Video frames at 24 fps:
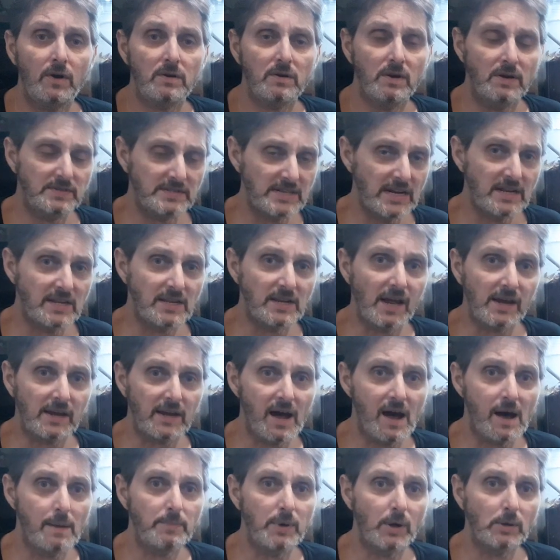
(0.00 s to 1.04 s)
If it's anything like
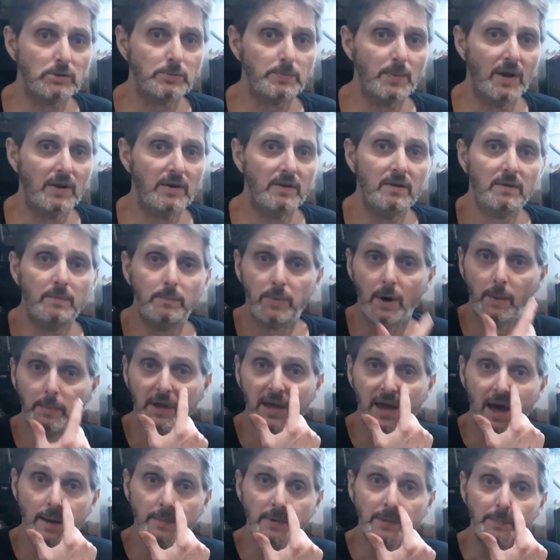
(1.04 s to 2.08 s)
our postman, probably
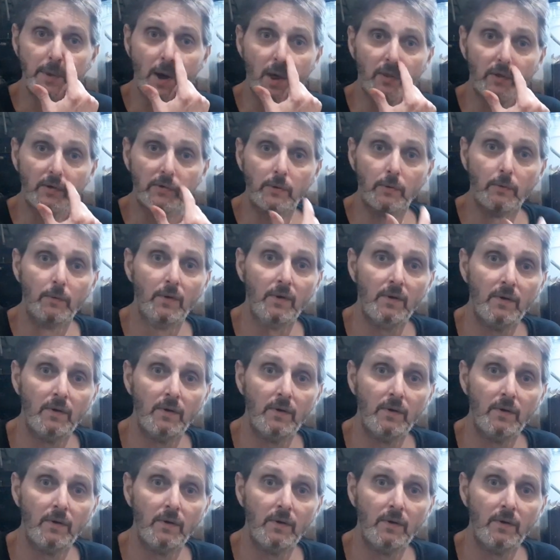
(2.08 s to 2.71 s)
can't be bothered.